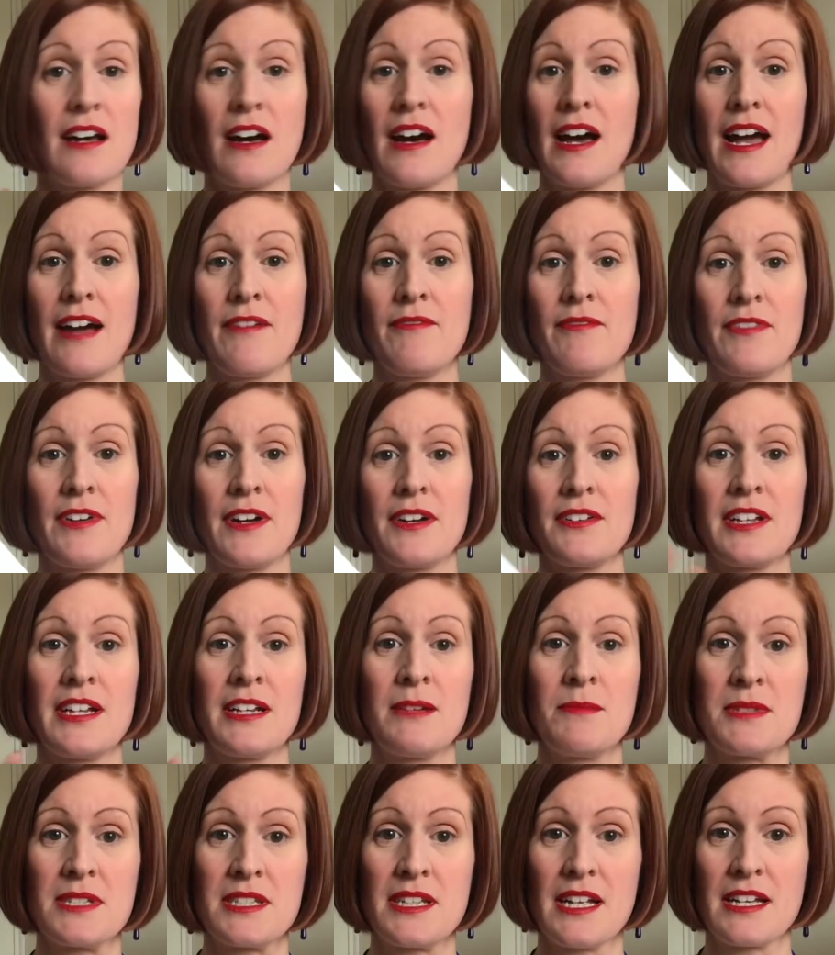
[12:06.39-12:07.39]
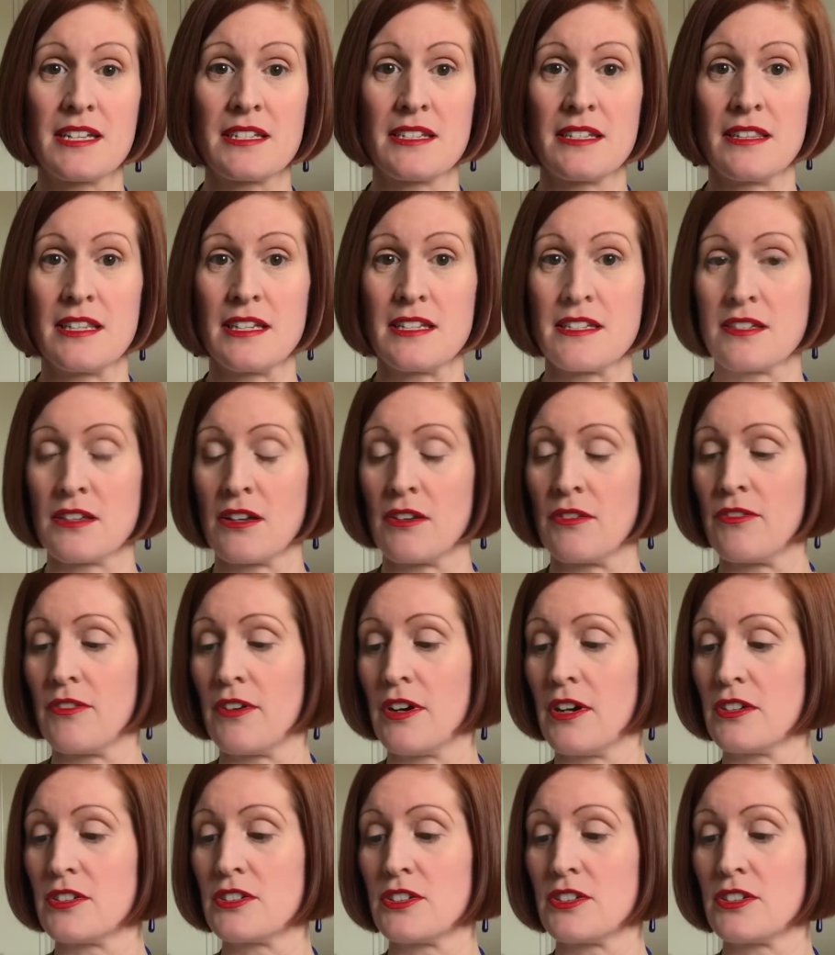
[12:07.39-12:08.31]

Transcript: I haven't found any mistakes in this so far,